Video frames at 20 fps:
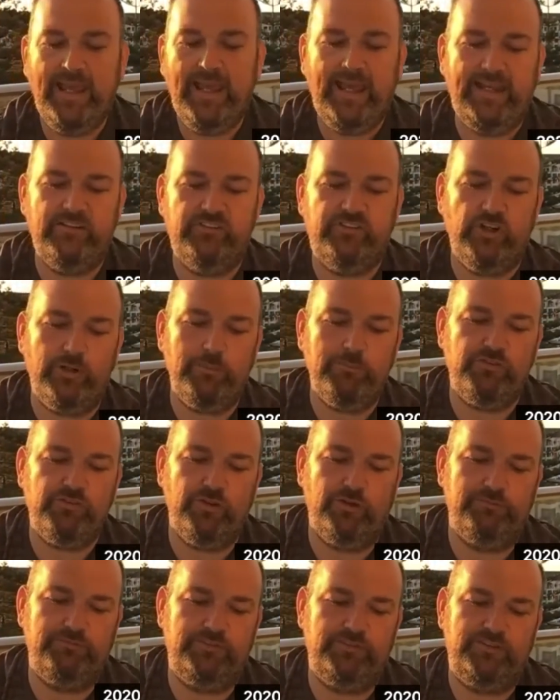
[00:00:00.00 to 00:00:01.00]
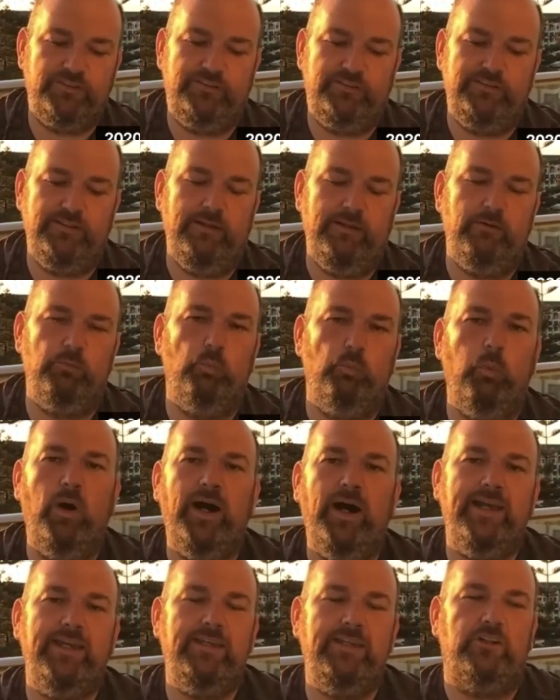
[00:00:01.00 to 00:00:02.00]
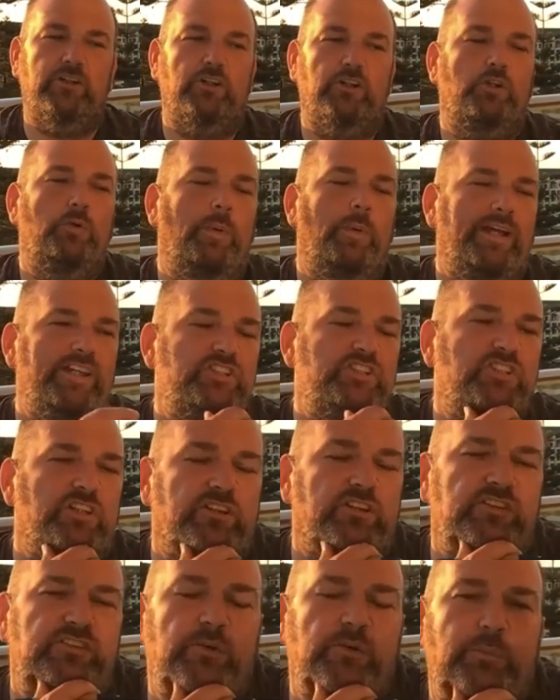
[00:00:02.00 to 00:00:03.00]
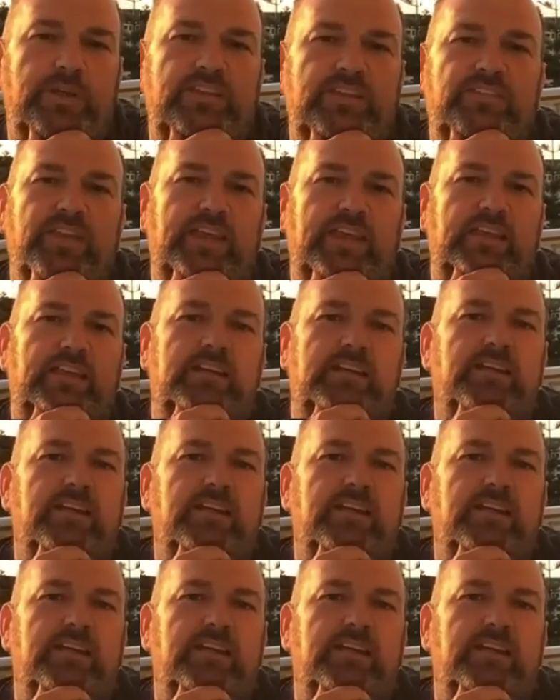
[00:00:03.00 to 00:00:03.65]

In terms of wider questions that we think